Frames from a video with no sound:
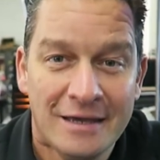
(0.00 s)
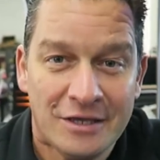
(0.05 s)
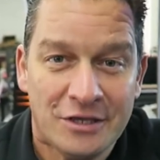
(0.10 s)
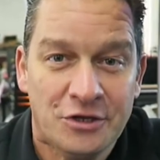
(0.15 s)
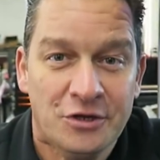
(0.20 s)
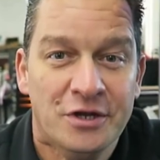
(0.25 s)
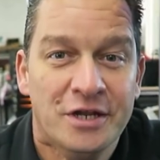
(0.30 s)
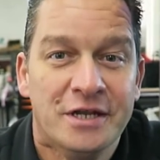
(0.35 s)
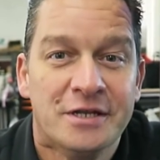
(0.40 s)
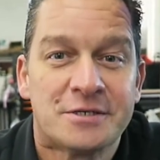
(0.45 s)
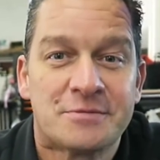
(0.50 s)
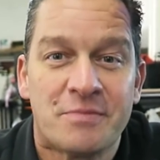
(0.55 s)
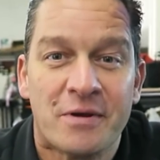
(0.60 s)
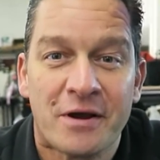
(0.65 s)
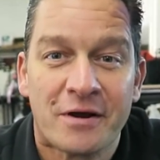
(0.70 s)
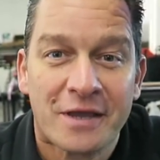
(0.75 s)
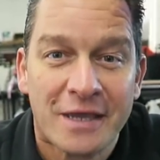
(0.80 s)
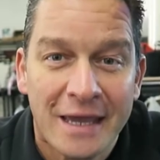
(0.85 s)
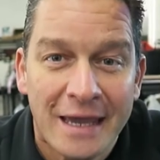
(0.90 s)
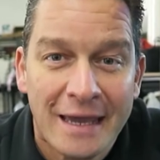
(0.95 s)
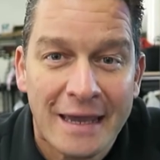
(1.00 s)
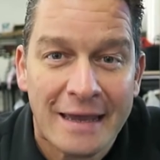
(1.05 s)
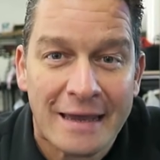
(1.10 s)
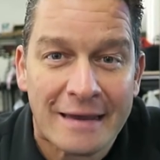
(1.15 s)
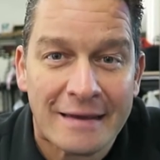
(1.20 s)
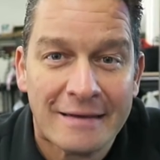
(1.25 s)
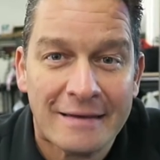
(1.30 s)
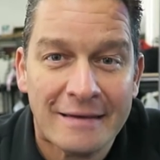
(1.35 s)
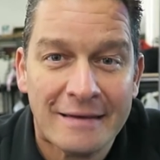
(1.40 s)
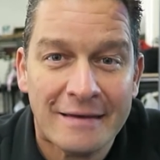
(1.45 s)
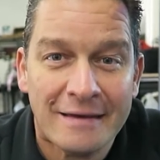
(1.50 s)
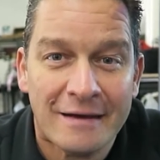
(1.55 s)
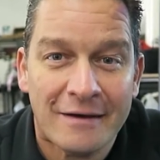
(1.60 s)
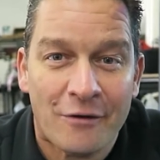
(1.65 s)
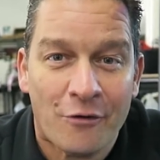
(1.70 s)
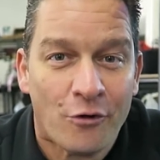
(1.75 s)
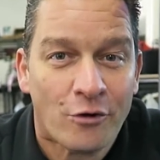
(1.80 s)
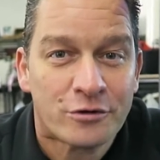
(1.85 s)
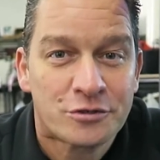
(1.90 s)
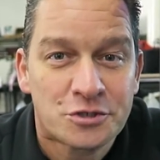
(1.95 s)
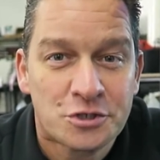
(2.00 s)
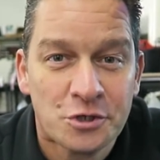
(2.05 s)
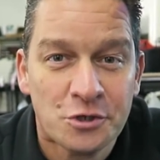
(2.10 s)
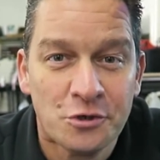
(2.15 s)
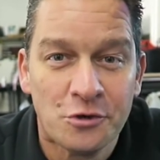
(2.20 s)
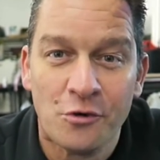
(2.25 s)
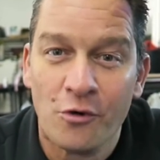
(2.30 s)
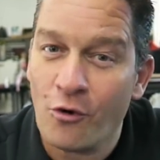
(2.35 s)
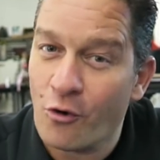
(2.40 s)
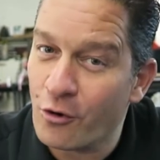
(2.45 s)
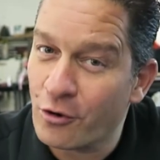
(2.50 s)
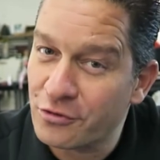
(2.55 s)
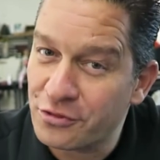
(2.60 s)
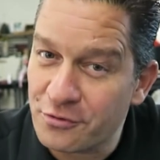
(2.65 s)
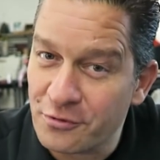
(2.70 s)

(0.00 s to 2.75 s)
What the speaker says: You need a spare key, or 2 or